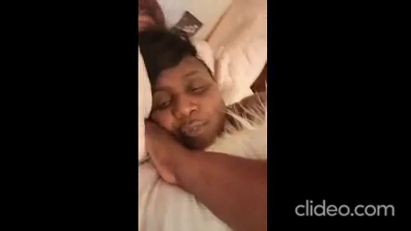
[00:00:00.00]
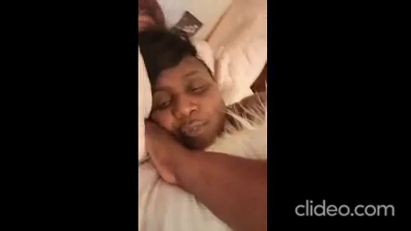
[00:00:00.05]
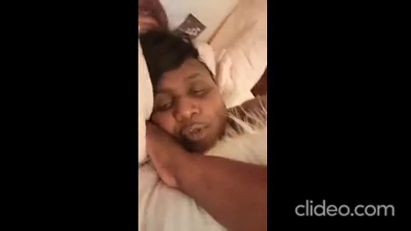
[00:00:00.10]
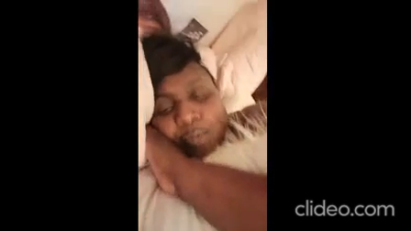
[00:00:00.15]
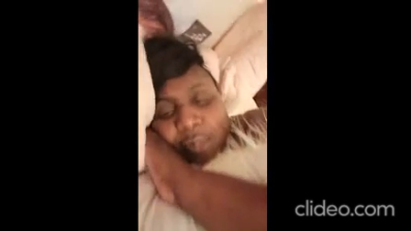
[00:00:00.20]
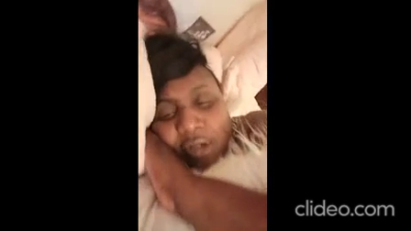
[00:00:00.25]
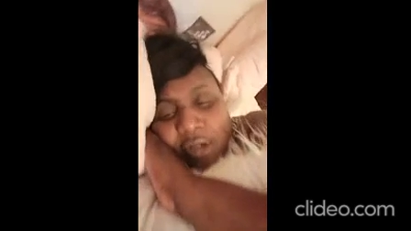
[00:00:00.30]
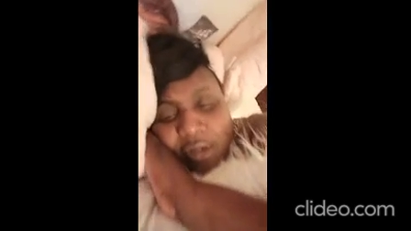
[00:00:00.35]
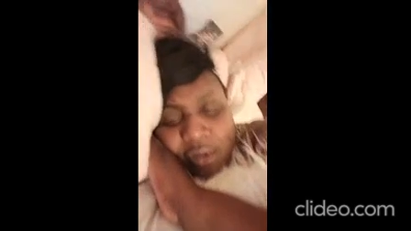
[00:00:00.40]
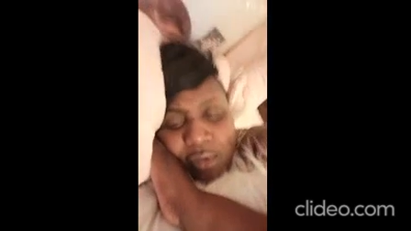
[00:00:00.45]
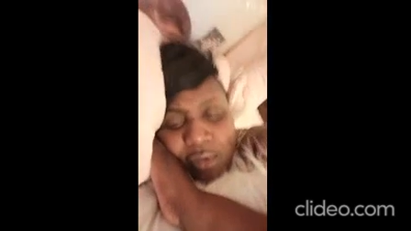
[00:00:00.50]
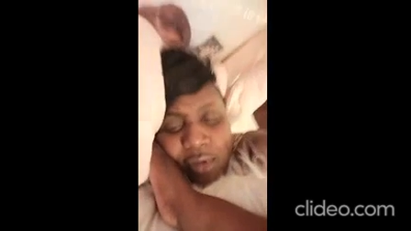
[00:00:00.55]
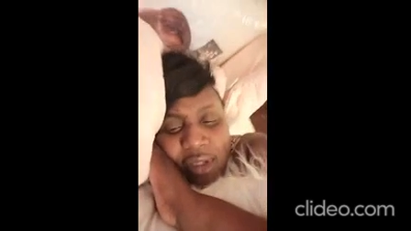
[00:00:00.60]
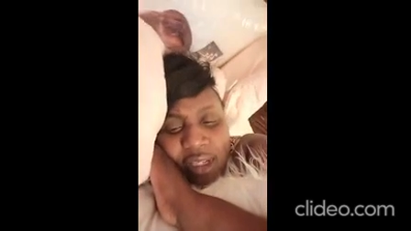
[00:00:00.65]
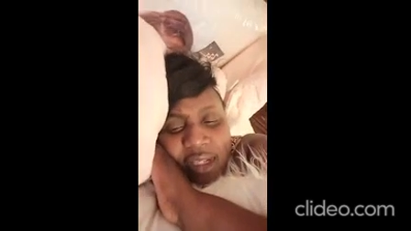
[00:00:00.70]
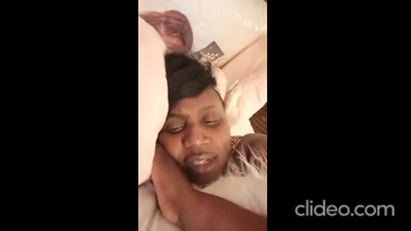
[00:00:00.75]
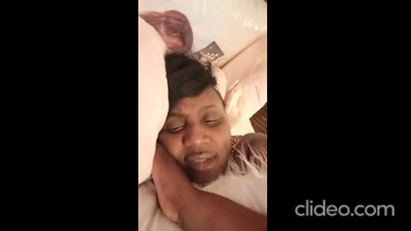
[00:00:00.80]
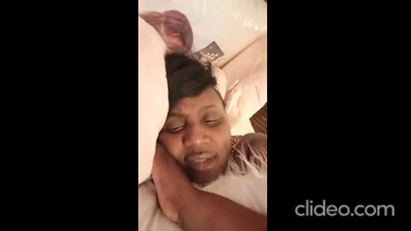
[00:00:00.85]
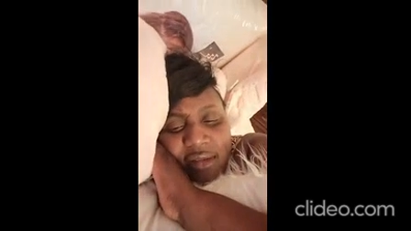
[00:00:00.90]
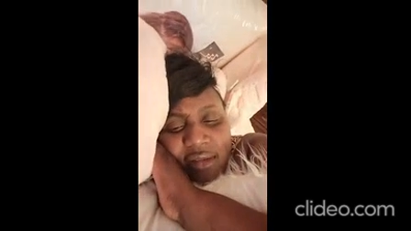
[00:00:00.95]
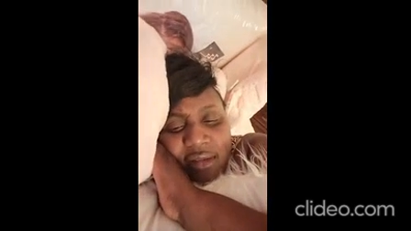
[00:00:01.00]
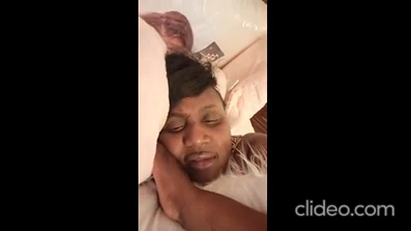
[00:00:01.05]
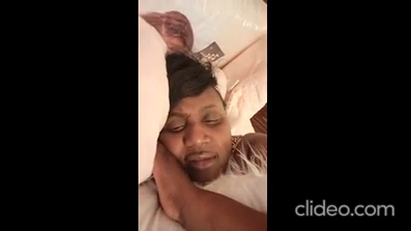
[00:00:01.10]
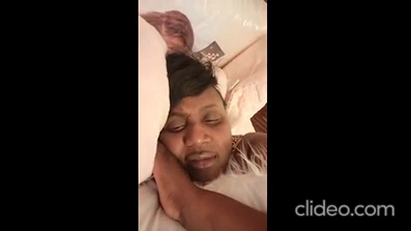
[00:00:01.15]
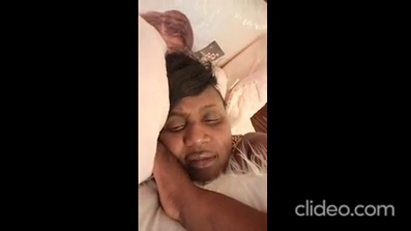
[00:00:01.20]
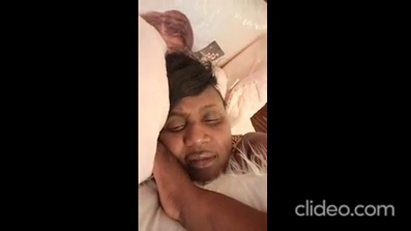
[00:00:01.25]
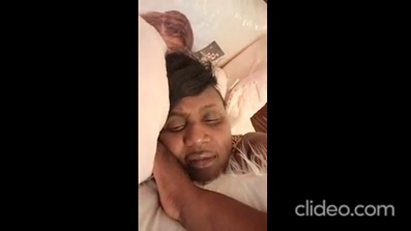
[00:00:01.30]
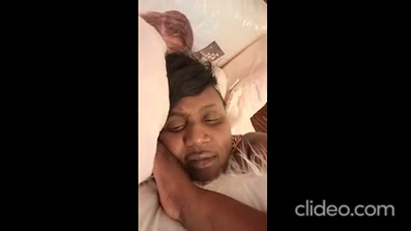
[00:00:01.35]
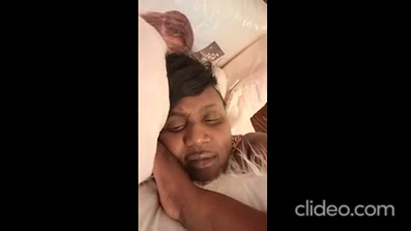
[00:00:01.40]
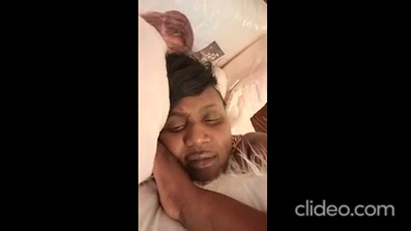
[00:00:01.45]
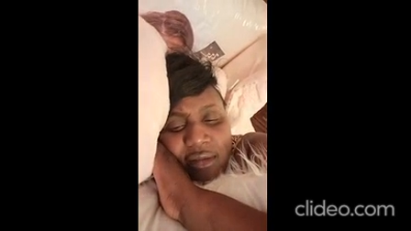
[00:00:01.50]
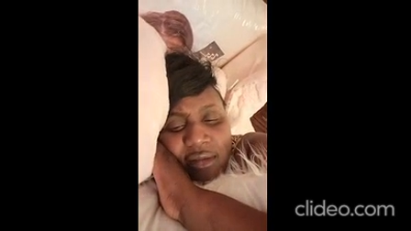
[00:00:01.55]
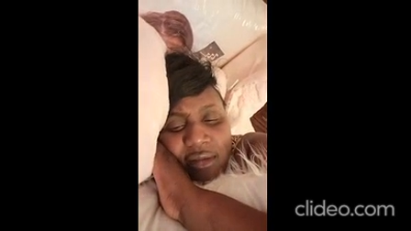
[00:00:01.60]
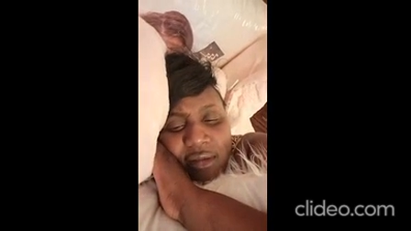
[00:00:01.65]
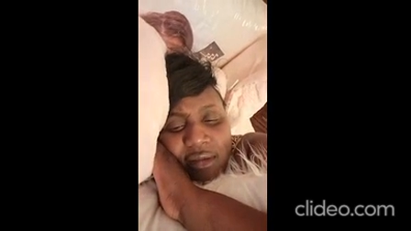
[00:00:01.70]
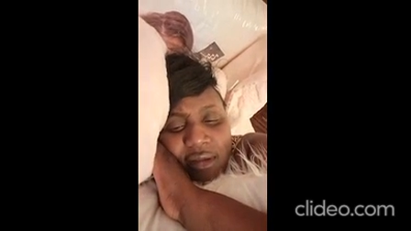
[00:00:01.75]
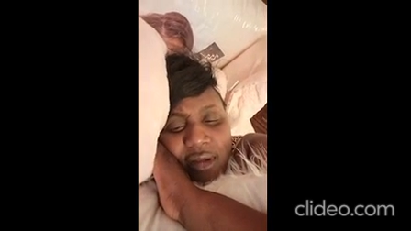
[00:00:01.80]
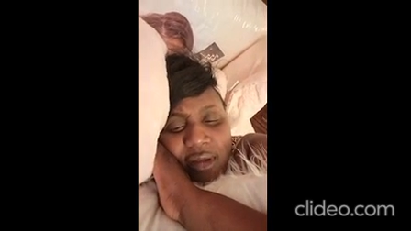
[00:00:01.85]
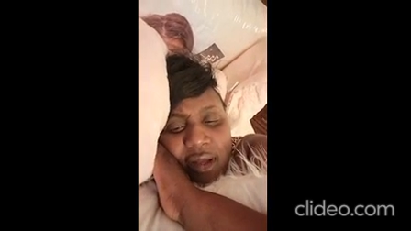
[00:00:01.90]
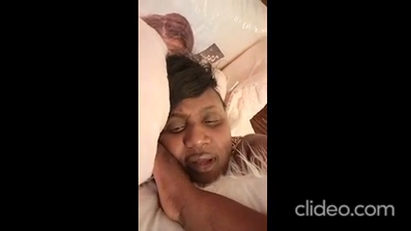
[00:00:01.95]
But I don't know yet.
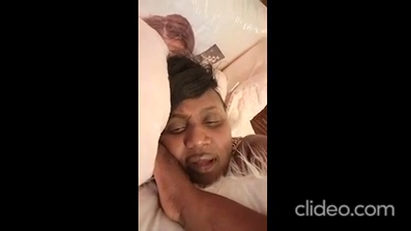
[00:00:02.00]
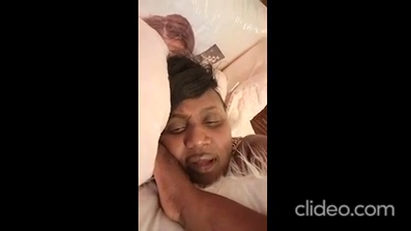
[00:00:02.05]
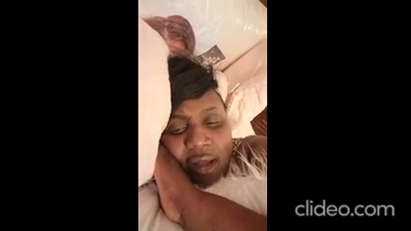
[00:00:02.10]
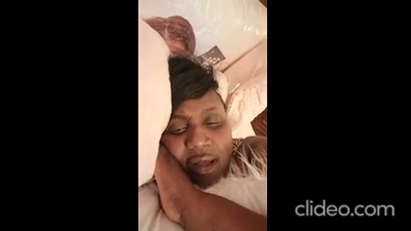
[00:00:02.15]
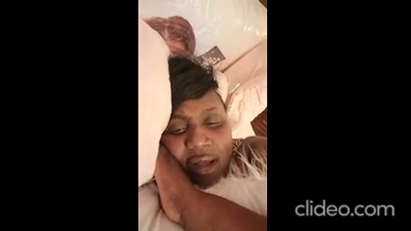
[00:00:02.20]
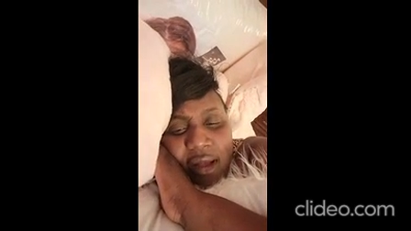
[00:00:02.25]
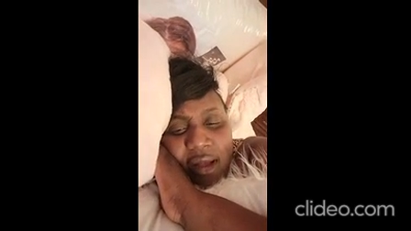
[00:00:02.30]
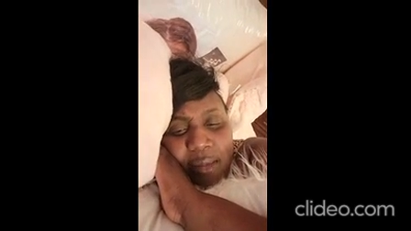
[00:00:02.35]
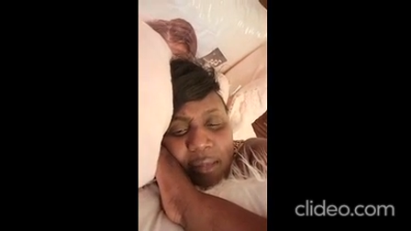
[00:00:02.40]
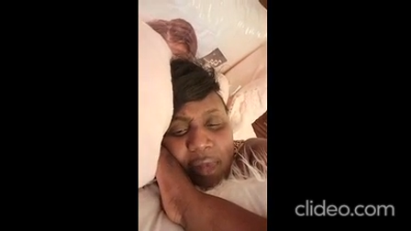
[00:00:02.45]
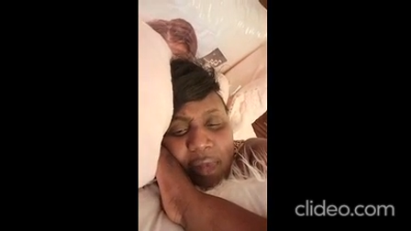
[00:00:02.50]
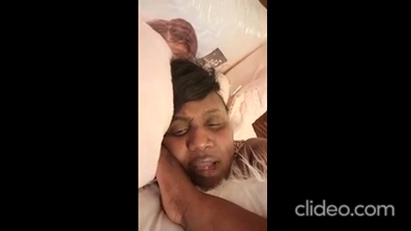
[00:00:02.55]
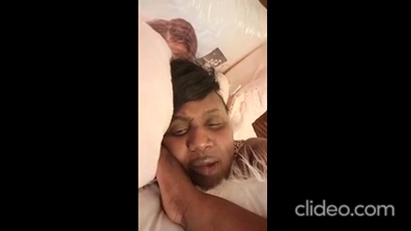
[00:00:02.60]
Um,